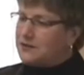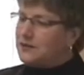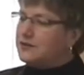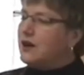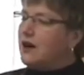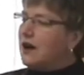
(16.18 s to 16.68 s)
able
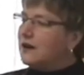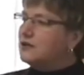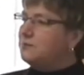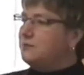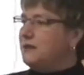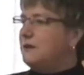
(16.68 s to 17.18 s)
to
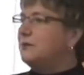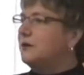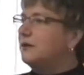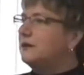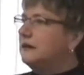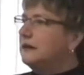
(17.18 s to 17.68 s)
talk to
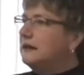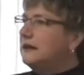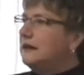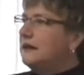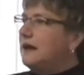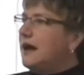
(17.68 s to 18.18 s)
people
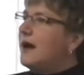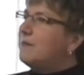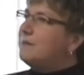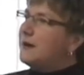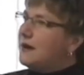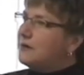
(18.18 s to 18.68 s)

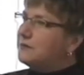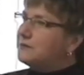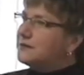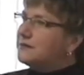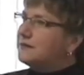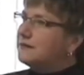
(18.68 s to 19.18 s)

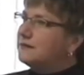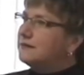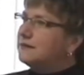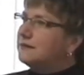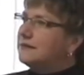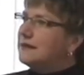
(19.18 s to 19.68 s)
about
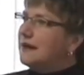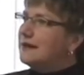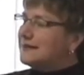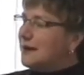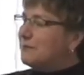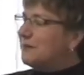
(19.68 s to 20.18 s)

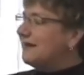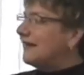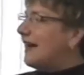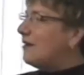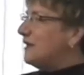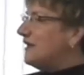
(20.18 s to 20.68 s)

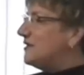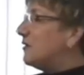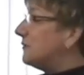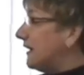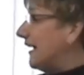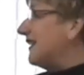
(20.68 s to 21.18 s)
something that we
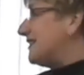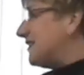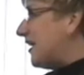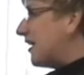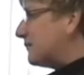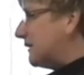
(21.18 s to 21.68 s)
don't like
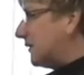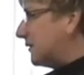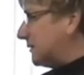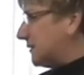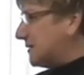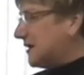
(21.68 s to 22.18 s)
to talk about.
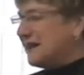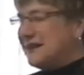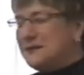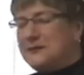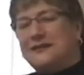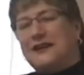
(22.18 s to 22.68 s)
And we were
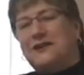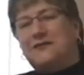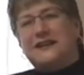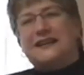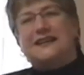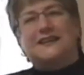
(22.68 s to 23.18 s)
talking about that
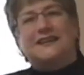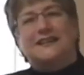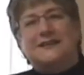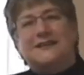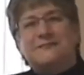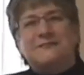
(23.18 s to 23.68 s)
over here.
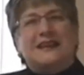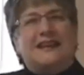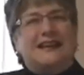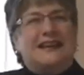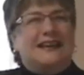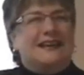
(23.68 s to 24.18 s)

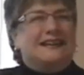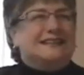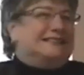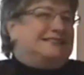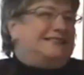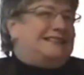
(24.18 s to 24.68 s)

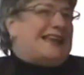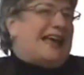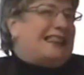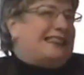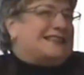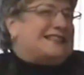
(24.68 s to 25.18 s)

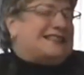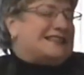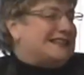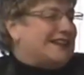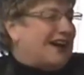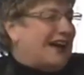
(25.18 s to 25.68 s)
Death is
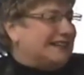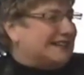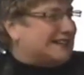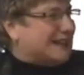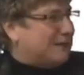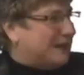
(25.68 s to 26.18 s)
just
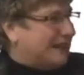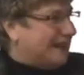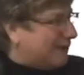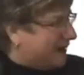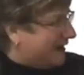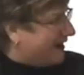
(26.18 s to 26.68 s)
not
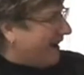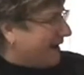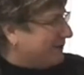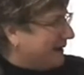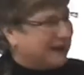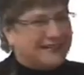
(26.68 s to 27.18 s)
something that we
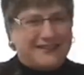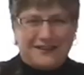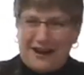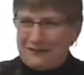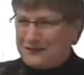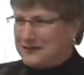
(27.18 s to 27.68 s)
talk about
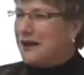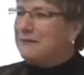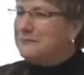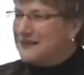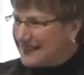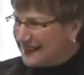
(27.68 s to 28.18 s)
at the coffee
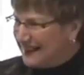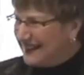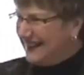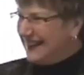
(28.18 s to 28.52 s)
shop, is it?